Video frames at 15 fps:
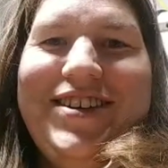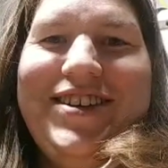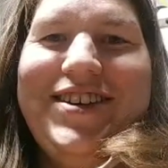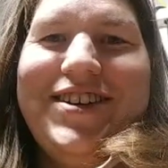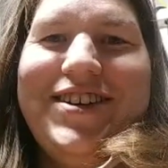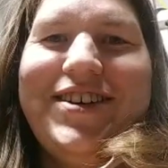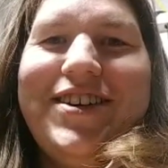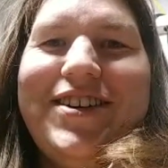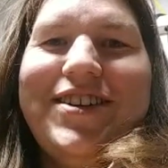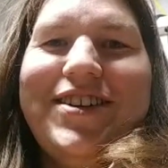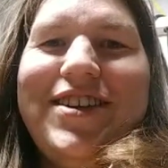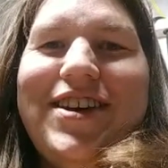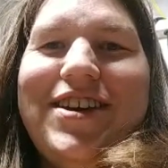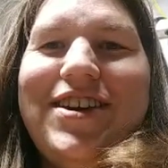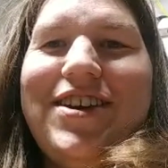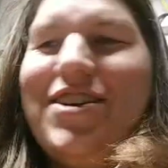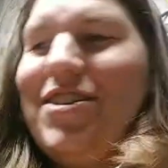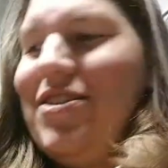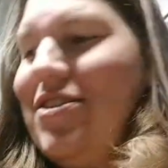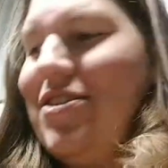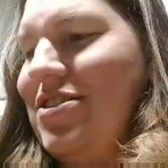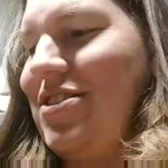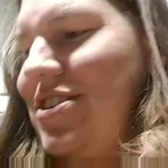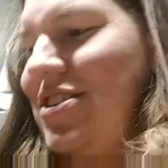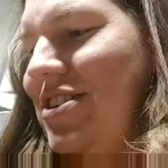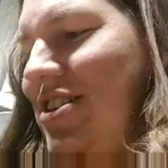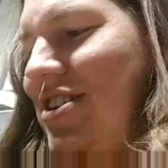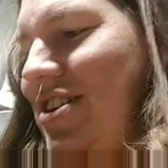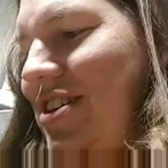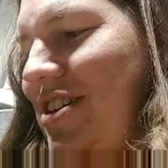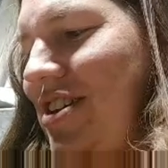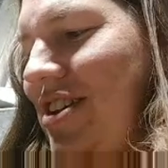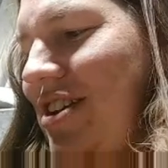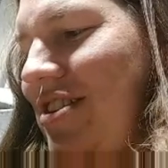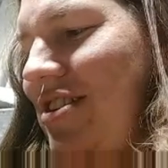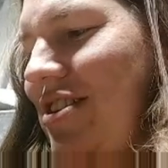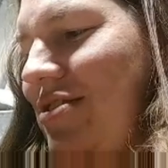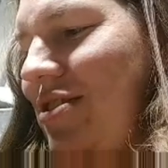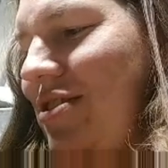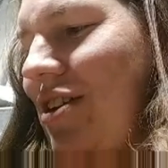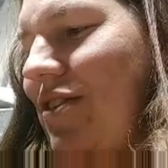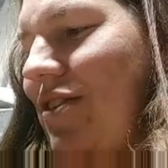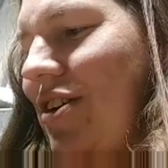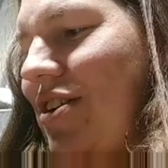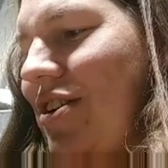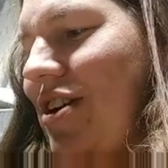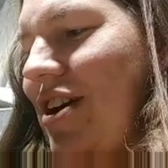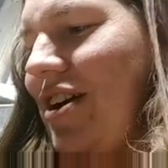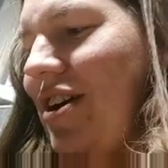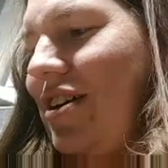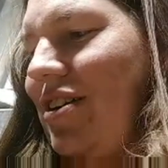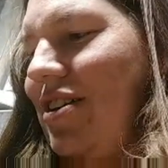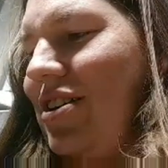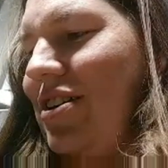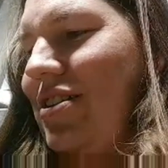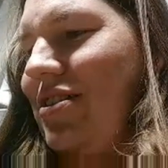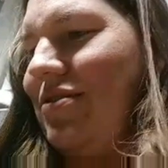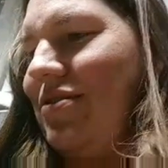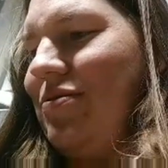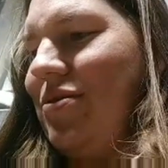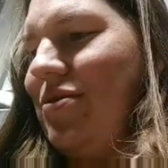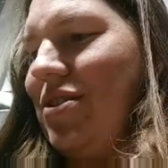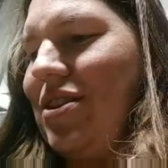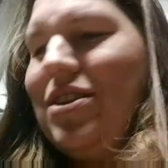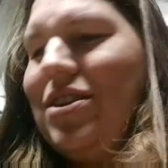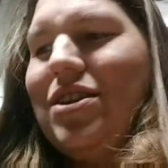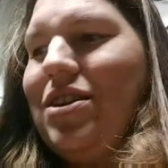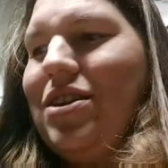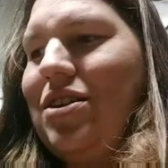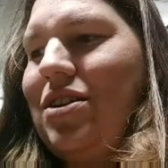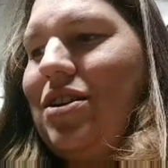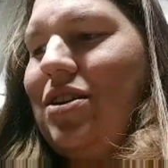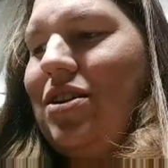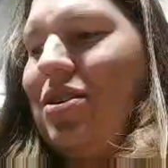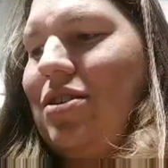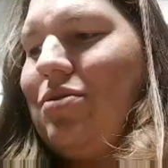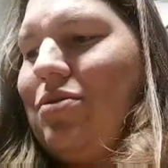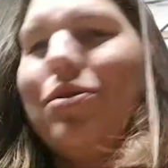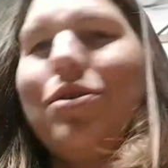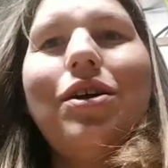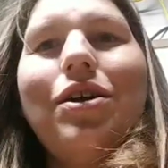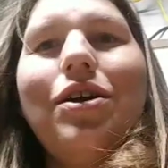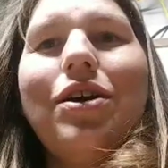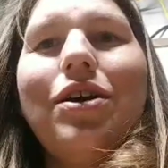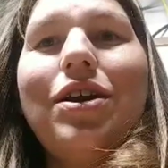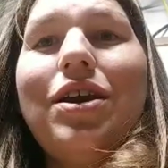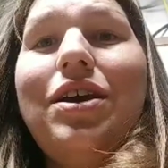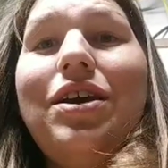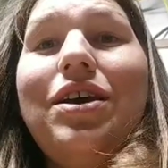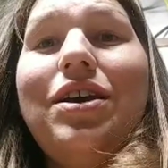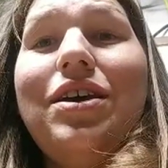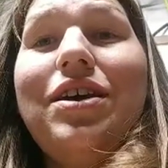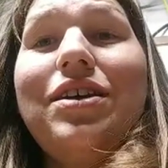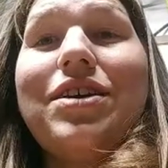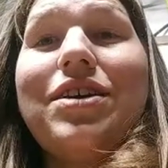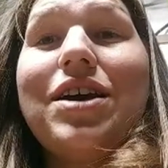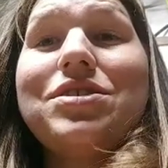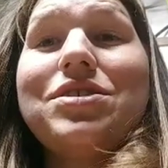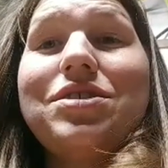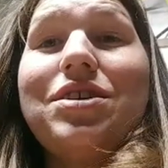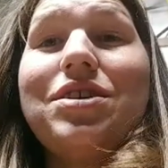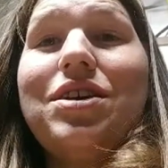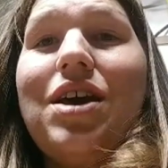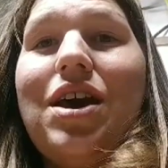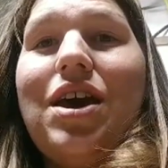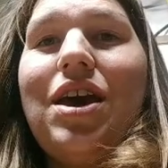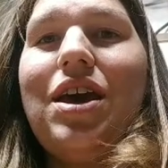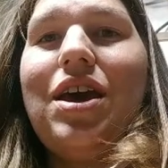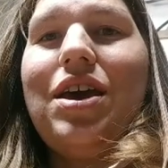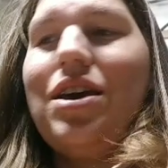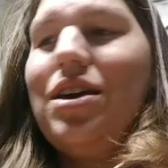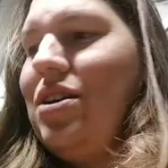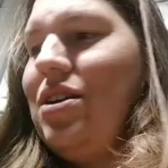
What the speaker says: Oh, thank you. This is one of our, this is Warrior, and he is actually a,